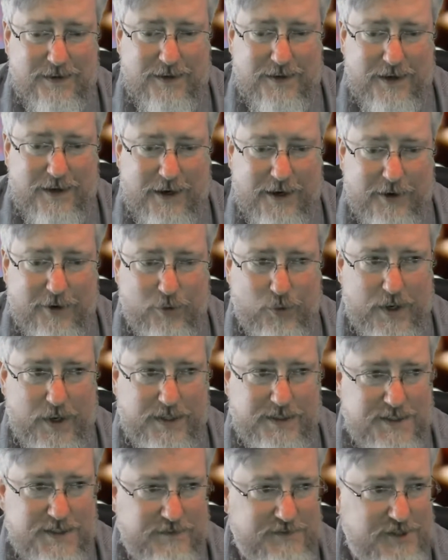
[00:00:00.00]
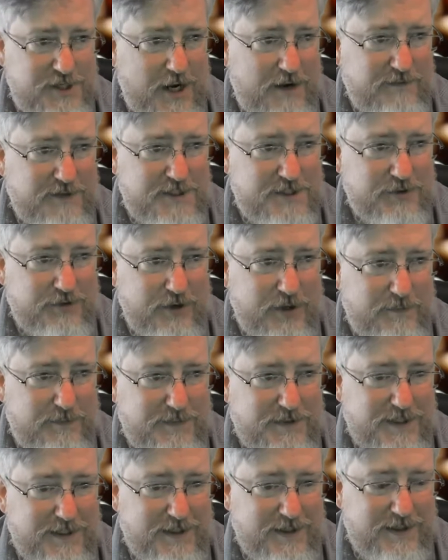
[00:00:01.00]
Heroines of
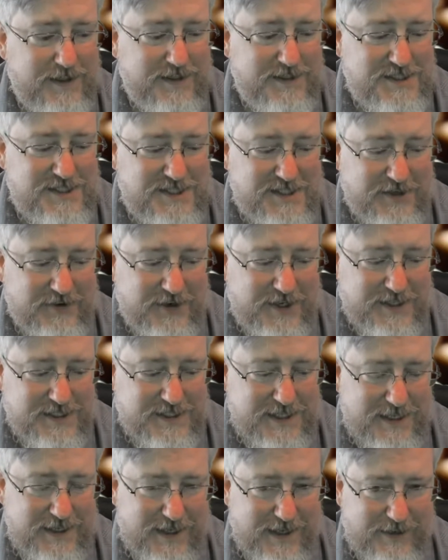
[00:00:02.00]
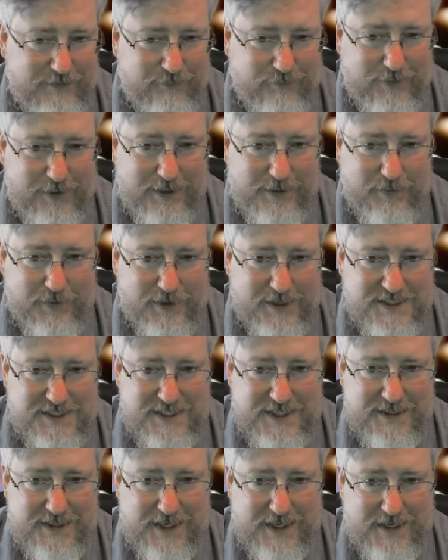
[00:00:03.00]
JavaScript series. I really want to
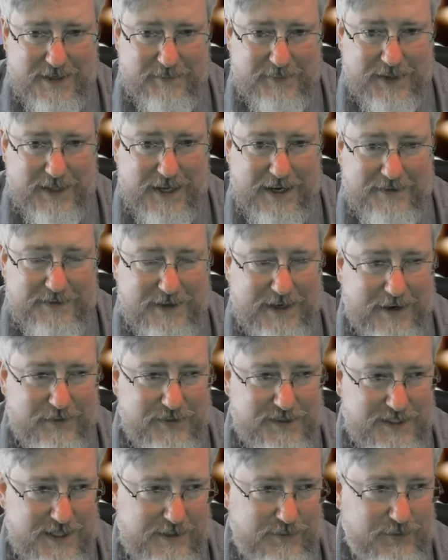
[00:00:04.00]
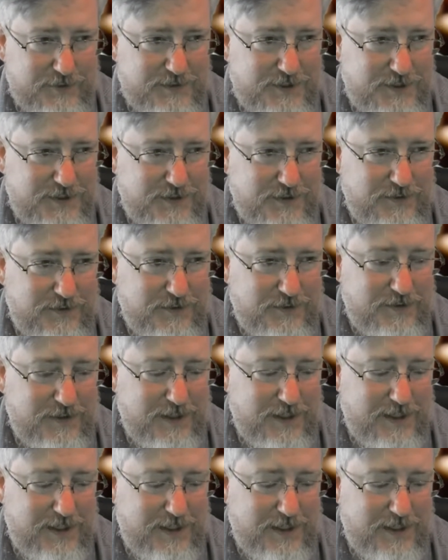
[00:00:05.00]
see that, and I'm glad that I was able to